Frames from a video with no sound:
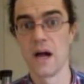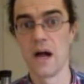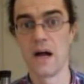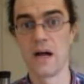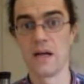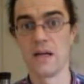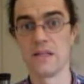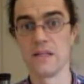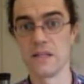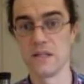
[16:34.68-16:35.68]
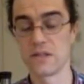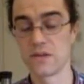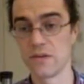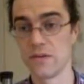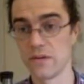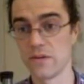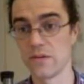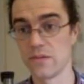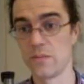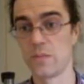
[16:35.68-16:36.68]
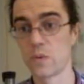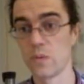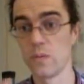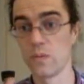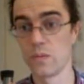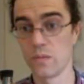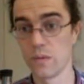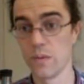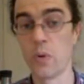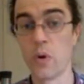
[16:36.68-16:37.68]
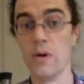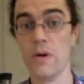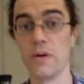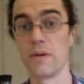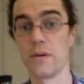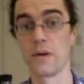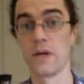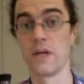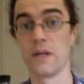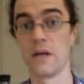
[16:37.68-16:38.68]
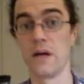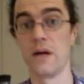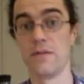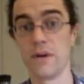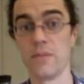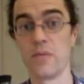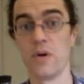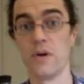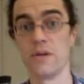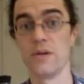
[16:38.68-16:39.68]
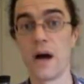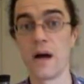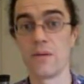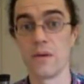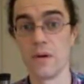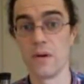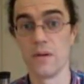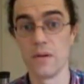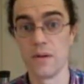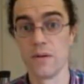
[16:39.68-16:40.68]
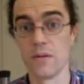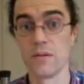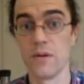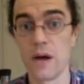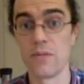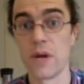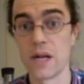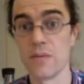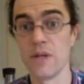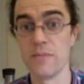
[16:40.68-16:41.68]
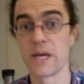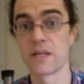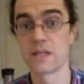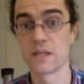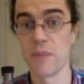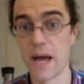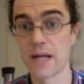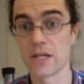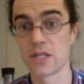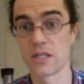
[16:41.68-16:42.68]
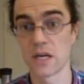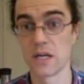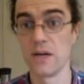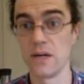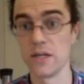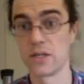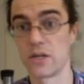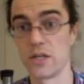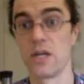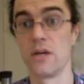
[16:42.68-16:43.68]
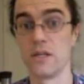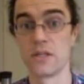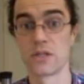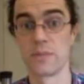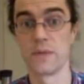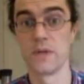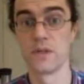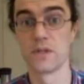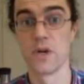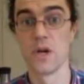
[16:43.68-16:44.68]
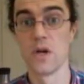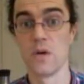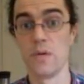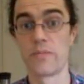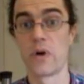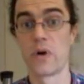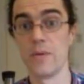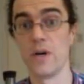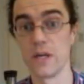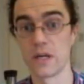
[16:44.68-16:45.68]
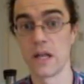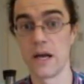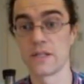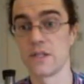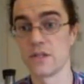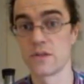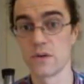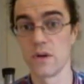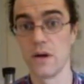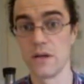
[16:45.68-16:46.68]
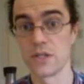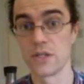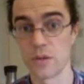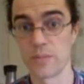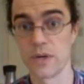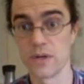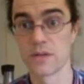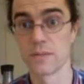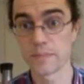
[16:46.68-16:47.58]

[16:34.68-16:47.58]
sa. These are important. Okay, very important. Do not do not randomly mix and match secondary or tertiary descriptors with primary class descriptors.